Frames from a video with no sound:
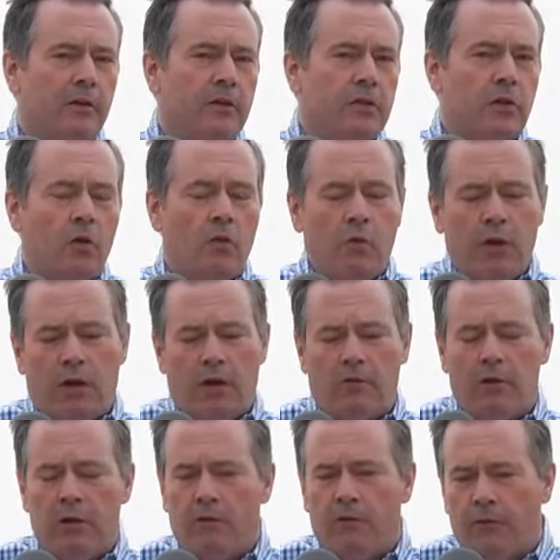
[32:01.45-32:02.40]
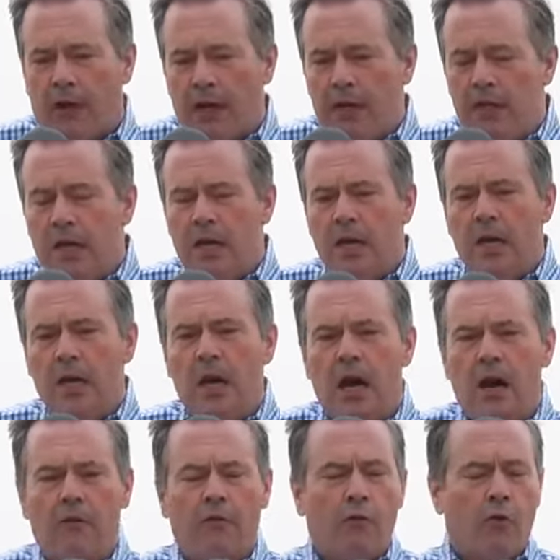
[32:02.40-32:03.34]
So we are going to fight
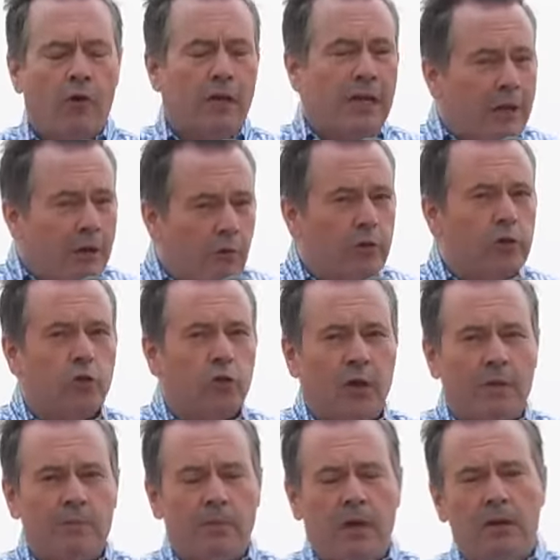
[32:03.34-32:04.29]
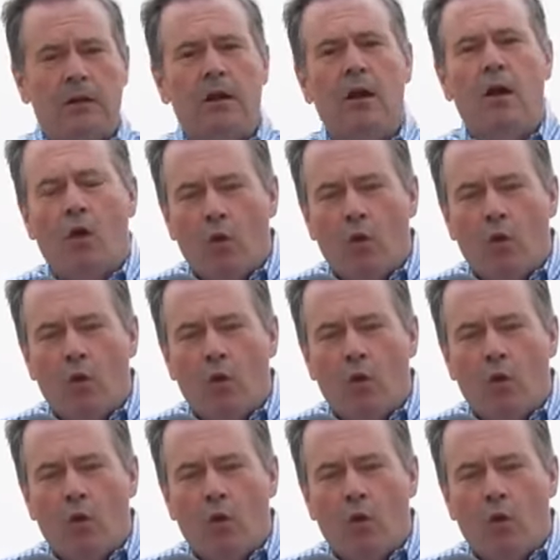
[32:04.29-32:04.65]
for equal treatment.